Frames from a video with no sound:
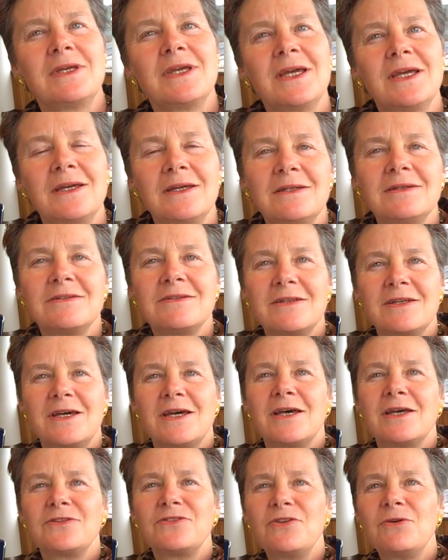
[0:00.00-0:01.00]
And
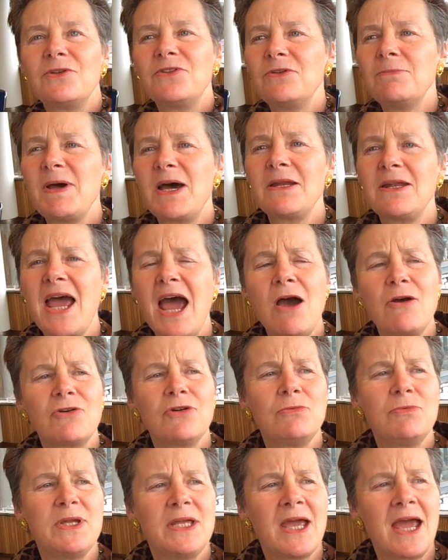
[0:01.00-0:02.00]
so it's about how
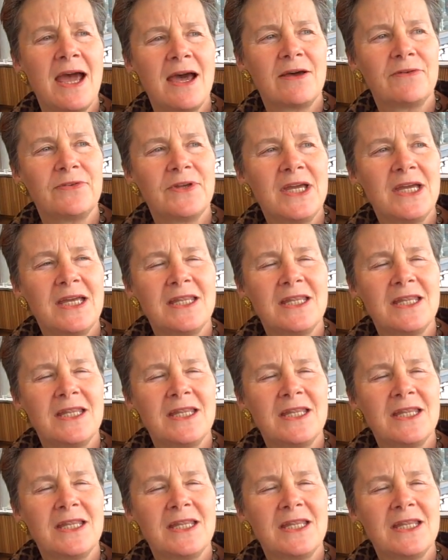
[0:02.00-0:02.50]
could we have